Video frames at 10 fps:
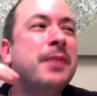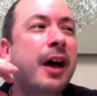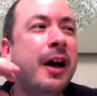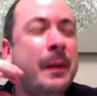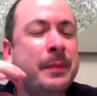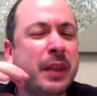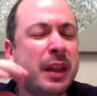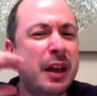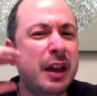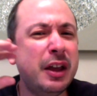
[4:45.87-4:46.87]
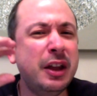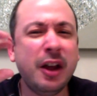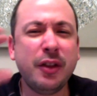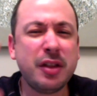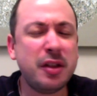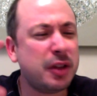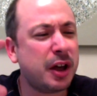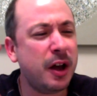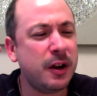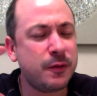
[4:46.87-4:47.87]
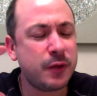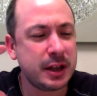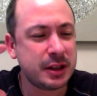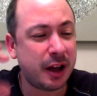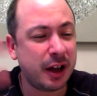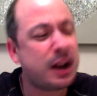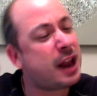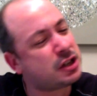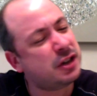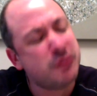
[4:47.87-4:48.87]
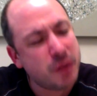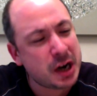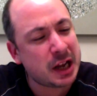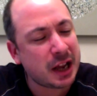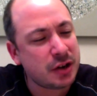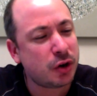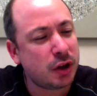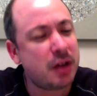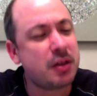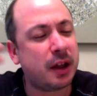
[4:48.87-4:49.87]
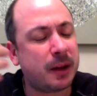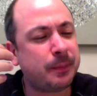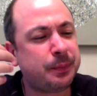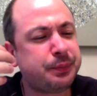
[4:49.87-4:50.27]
You know, this is the kind of thing that I could actually really enjoy using.